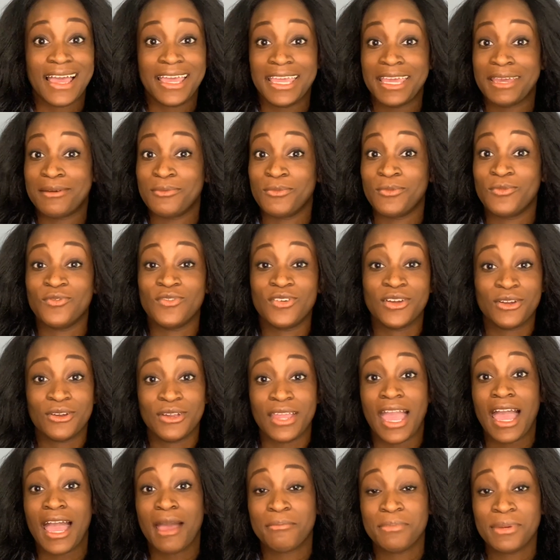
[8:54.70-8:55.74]
am very
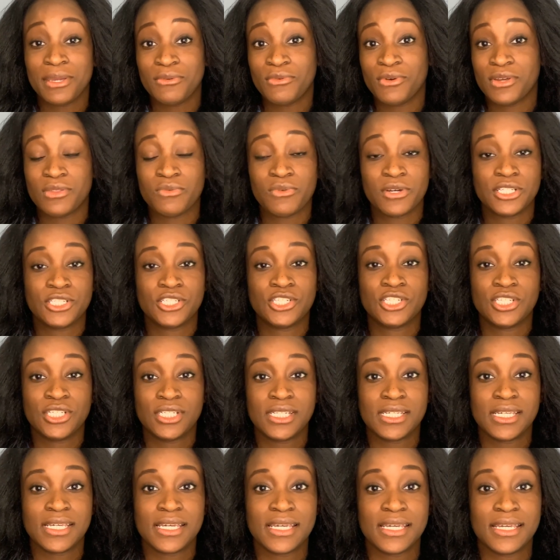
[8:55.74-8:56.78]
happy with what she
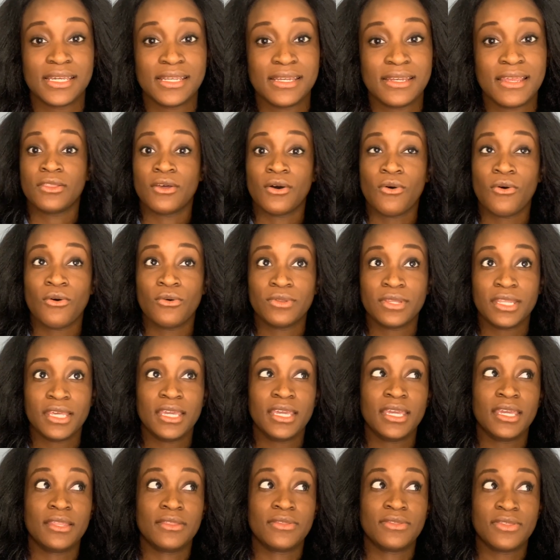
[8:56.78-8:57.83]
did. The
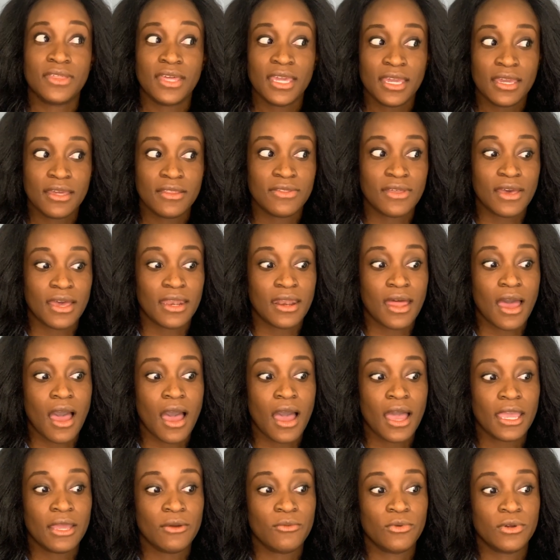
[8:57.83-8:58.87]
only thing that
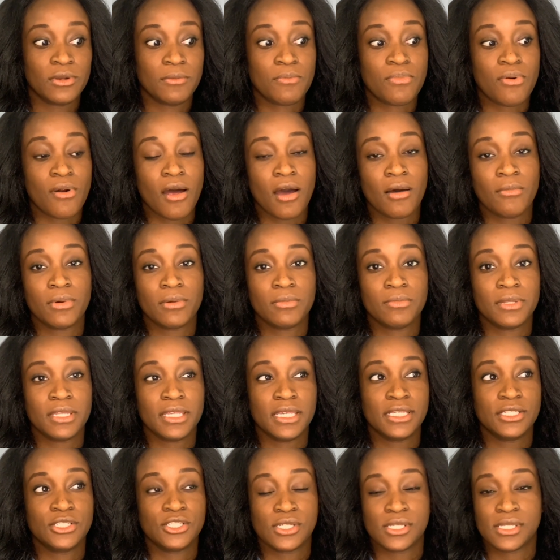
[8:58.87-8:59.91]
I would probably
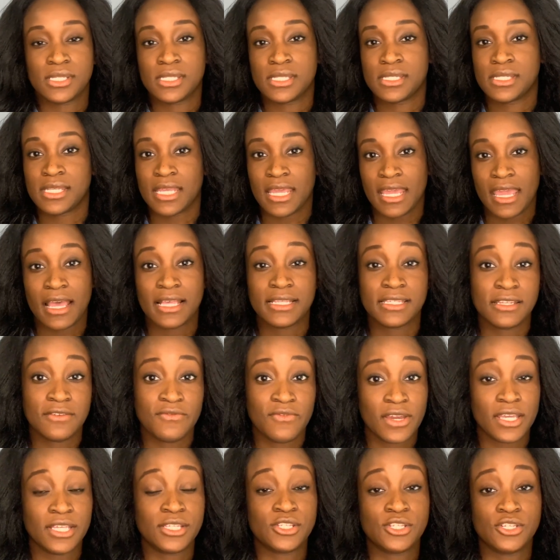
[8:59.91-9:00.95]
just say as
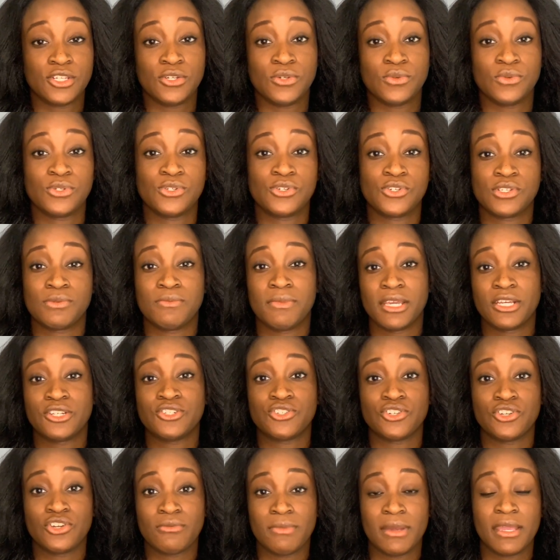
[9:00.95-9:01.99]
advice to you is just make sure
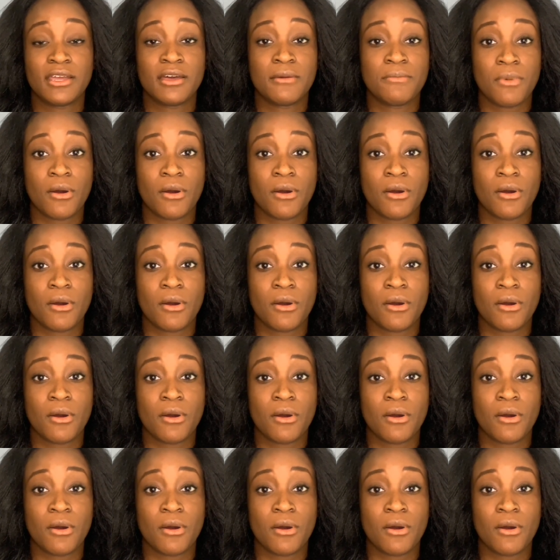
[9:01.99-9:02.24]
your makeup